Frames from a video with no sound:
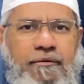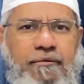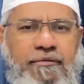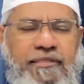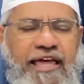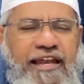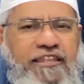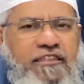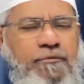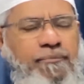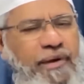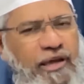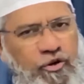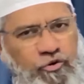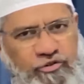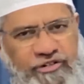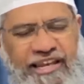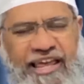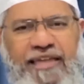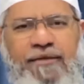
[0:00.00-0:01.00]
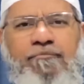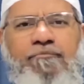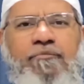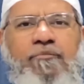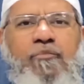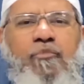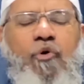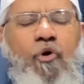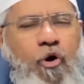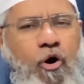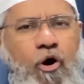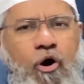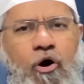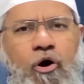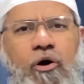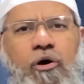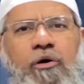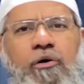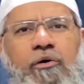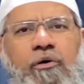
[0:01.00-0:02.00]
that's Beirut time,
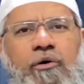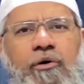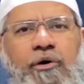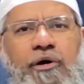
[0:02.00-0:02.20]
or